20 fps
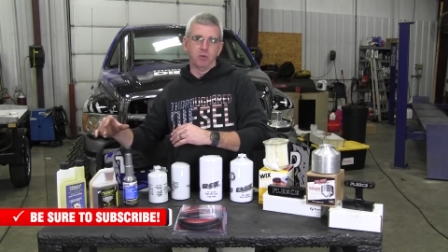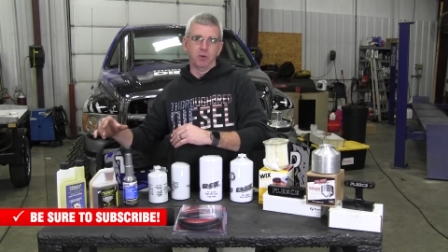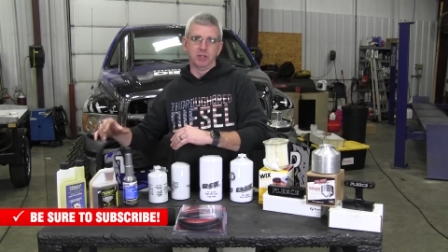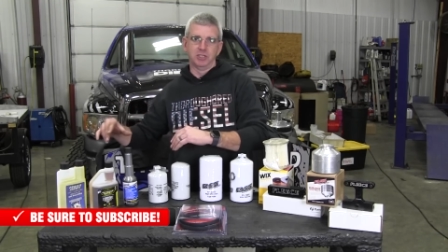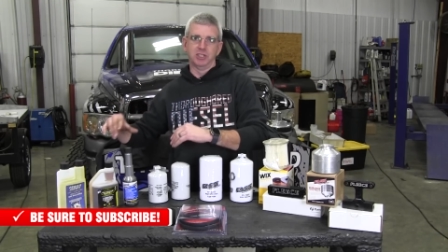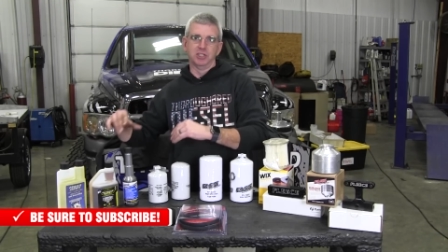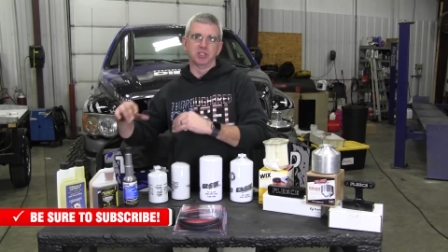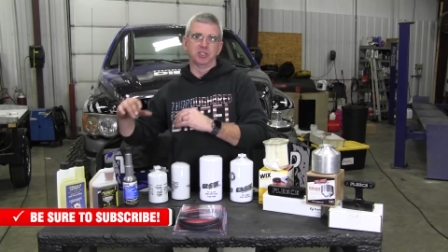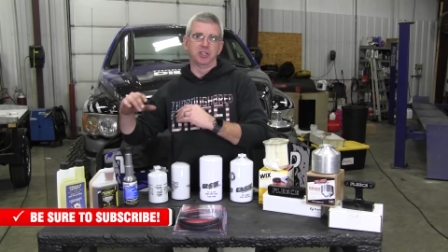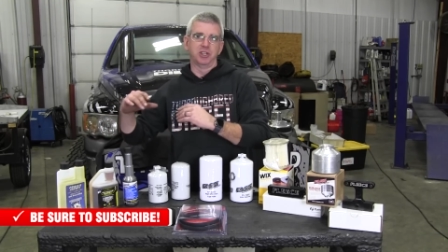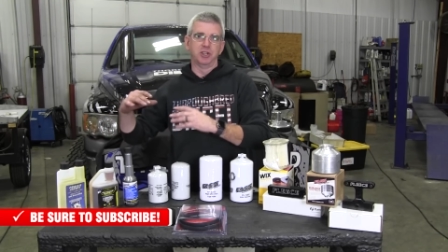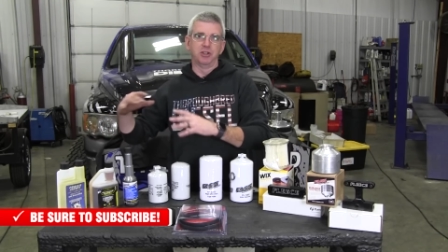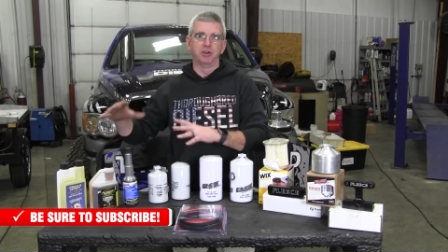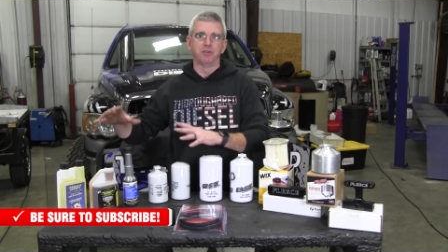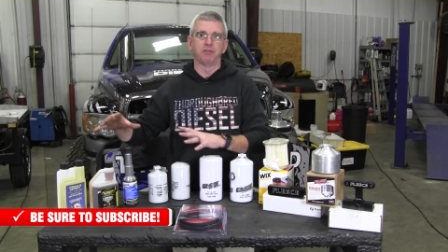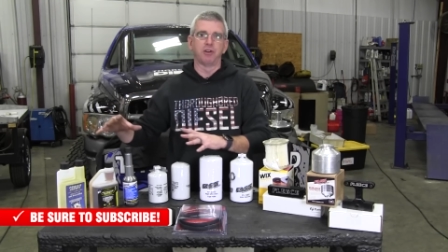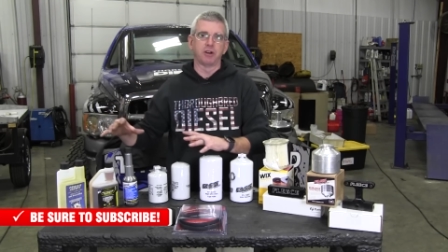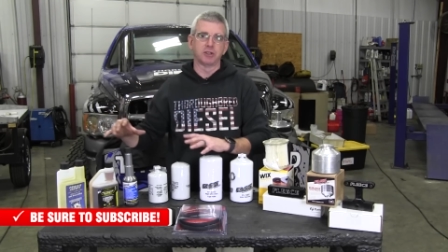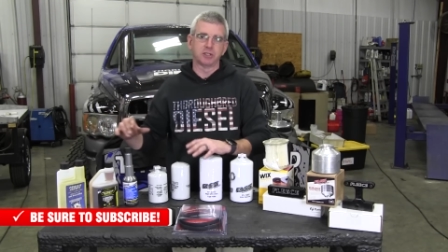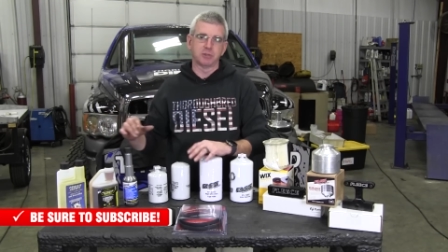which is the
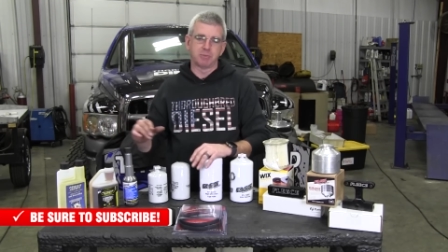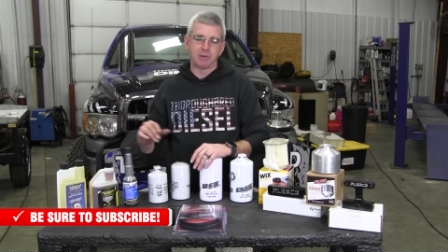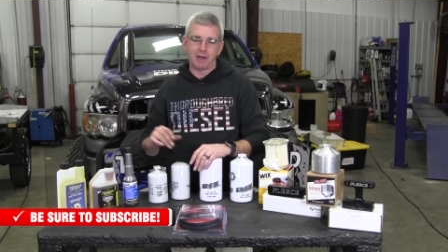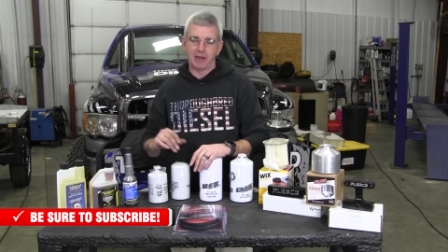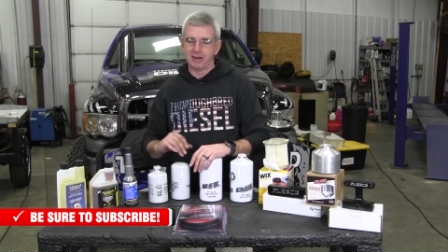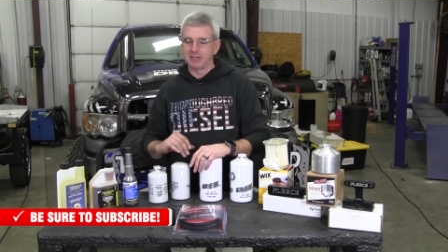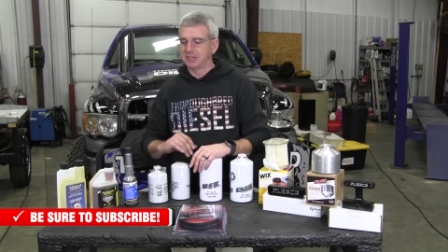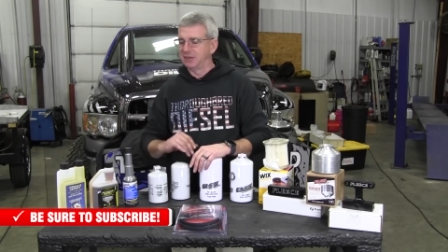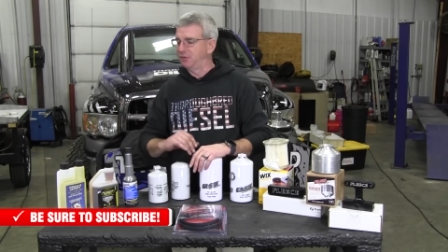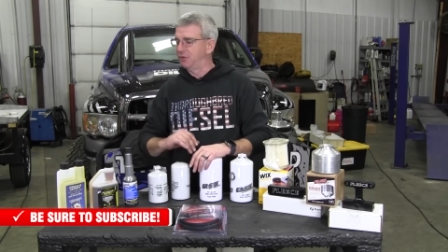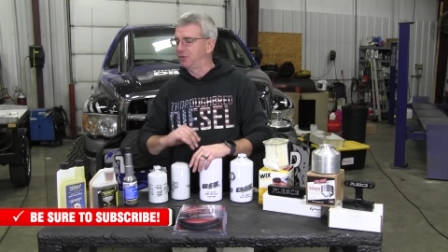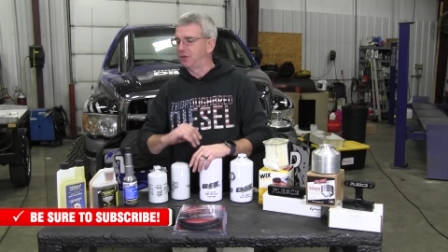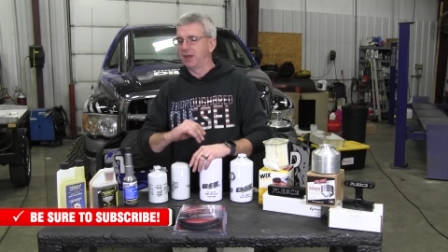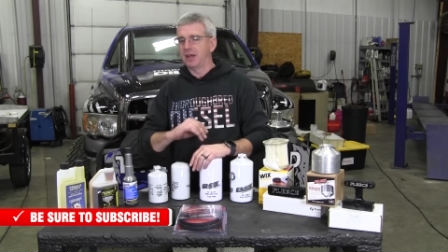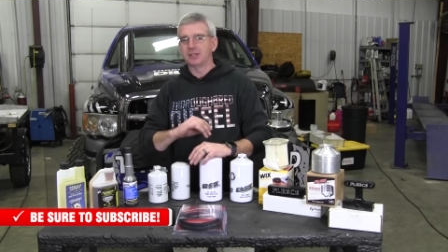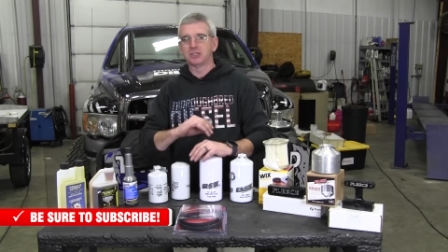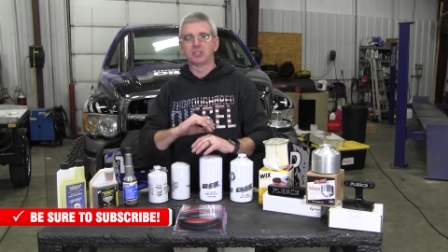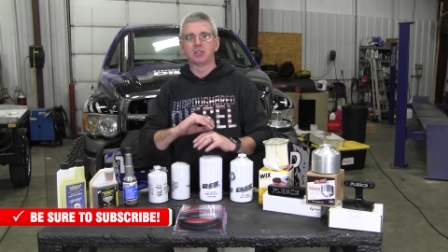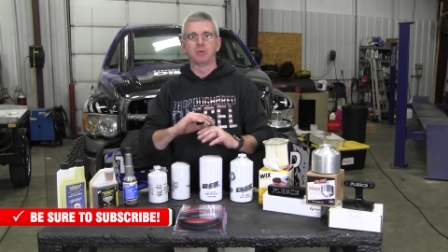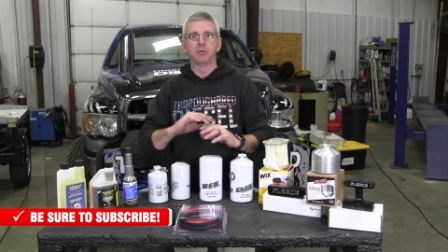universal products if you've
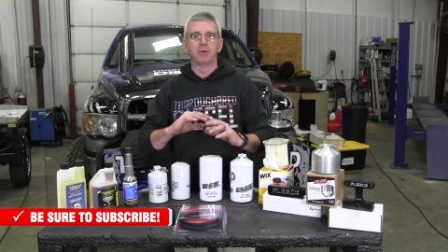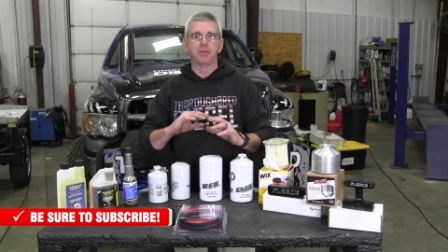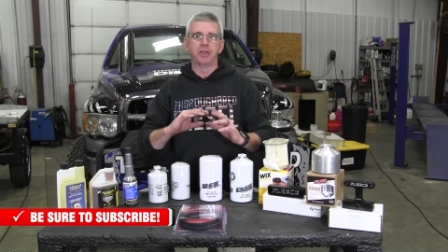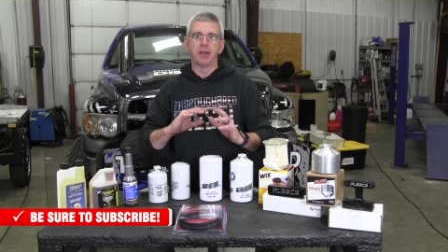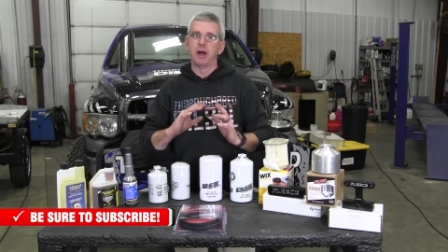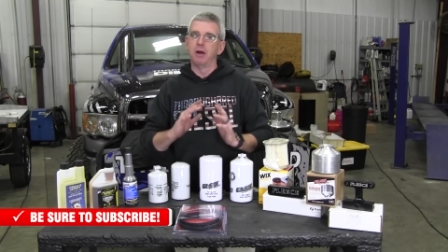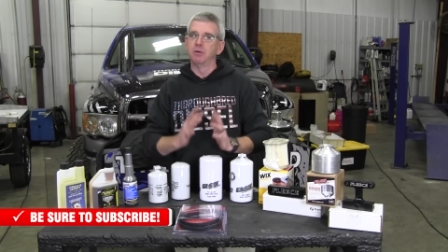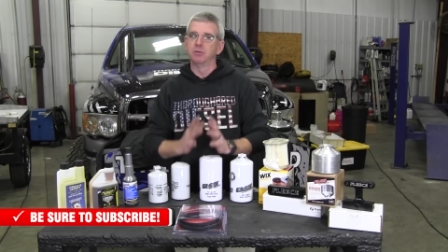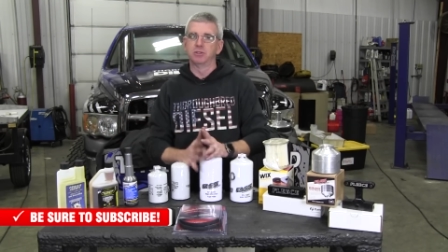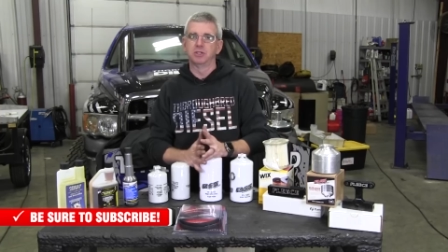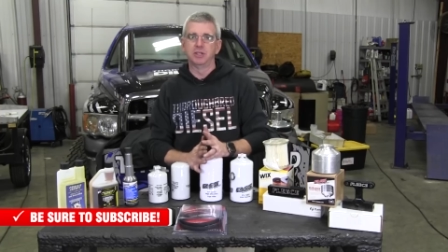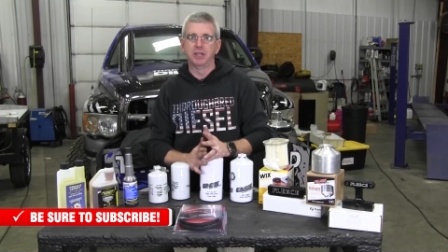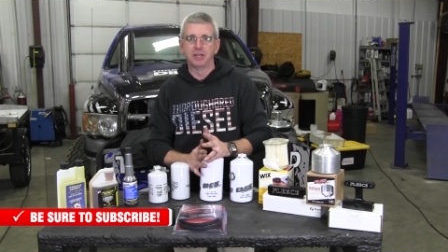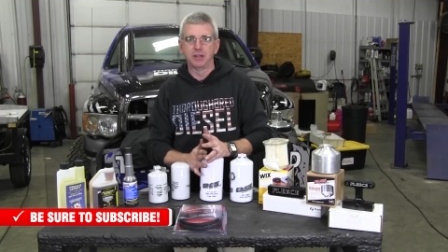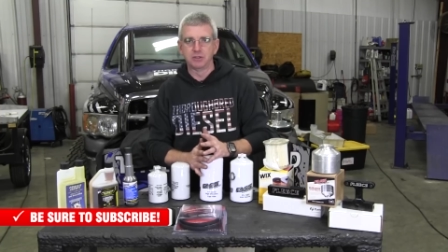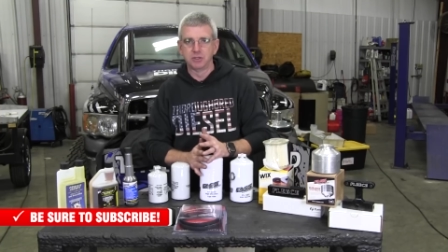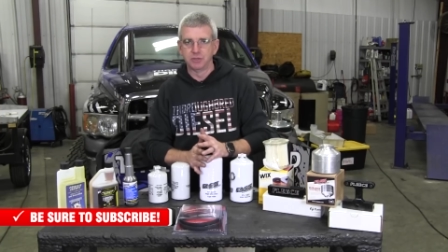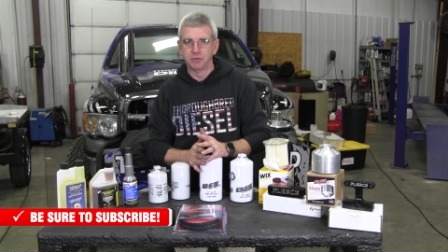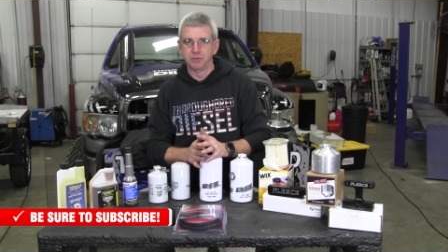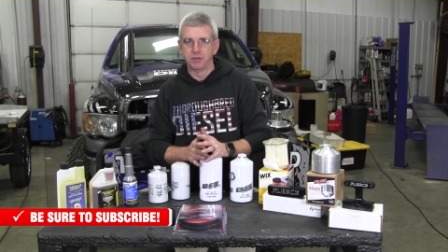got someone that owns a
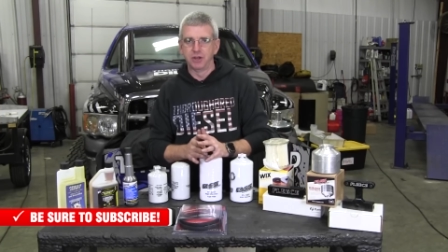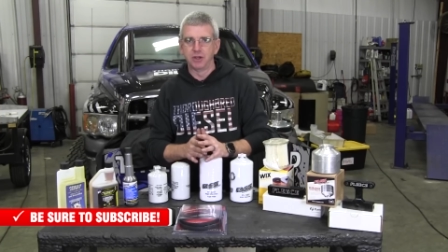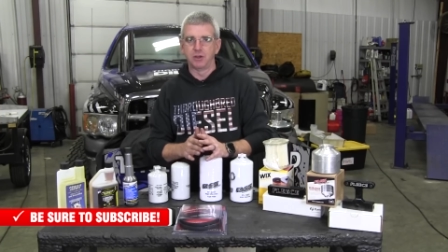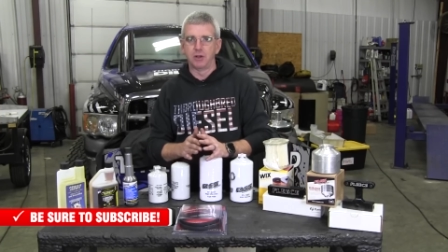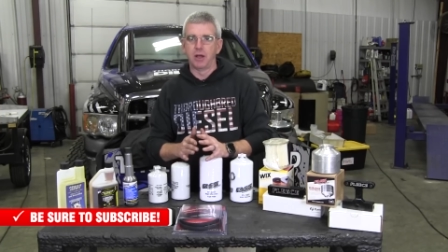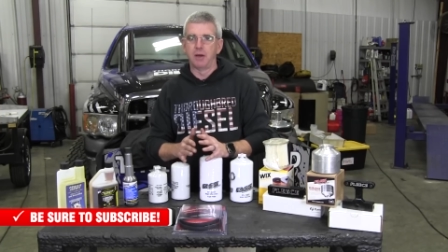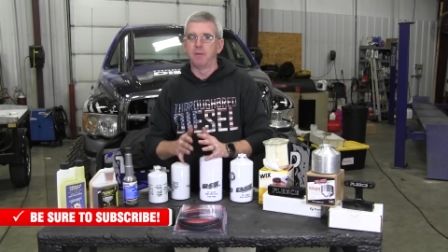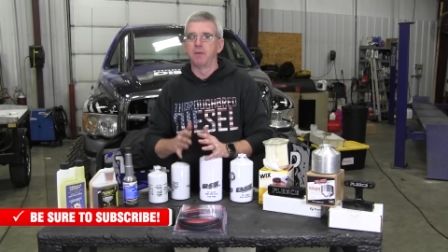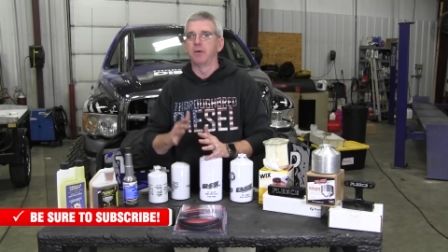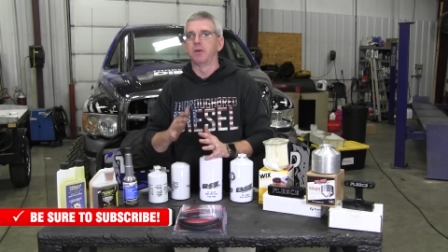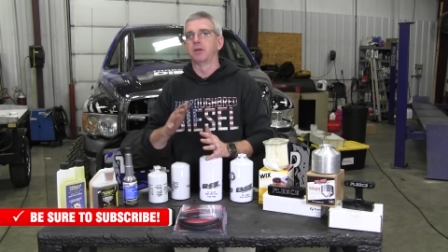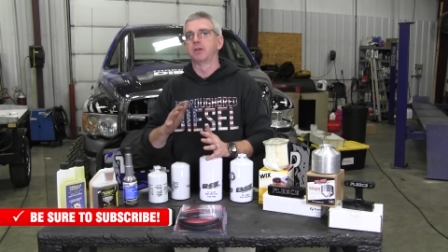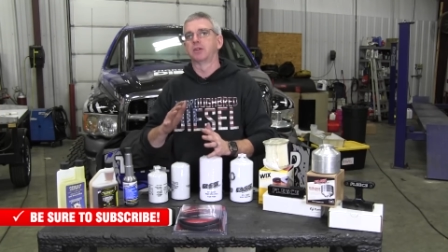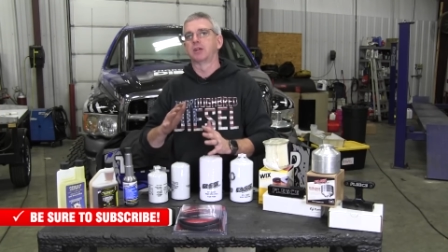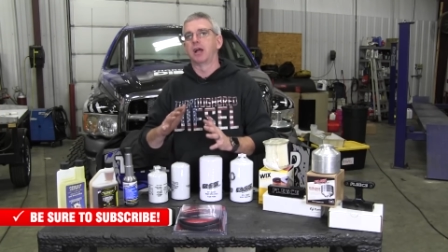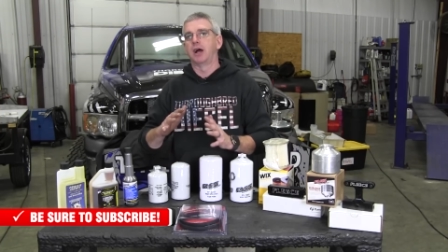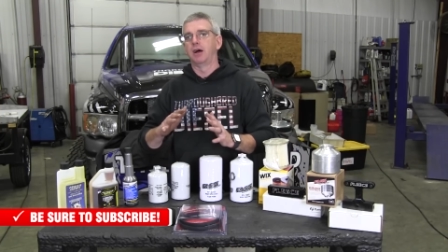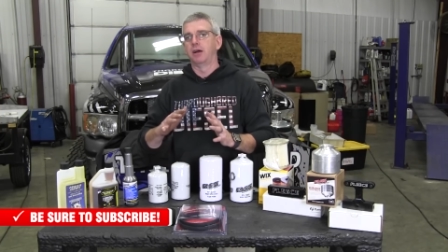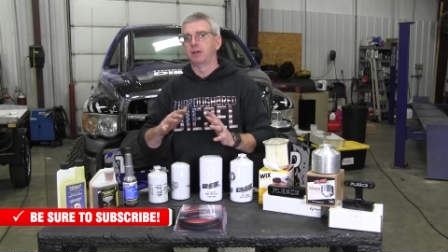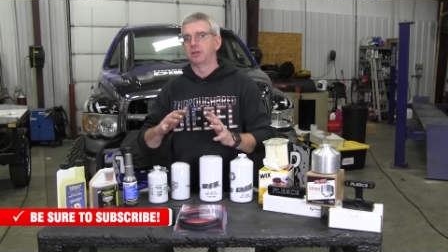diesel vehicle I want
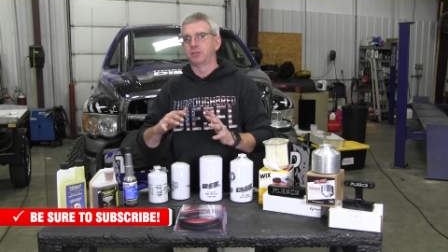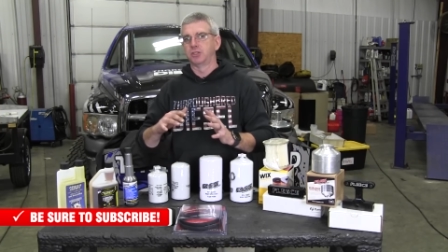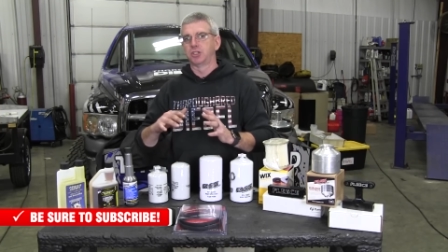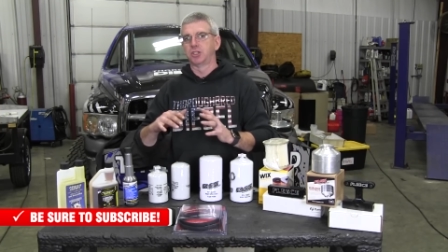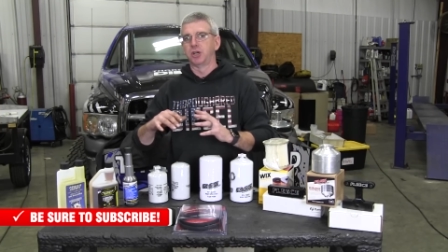to call,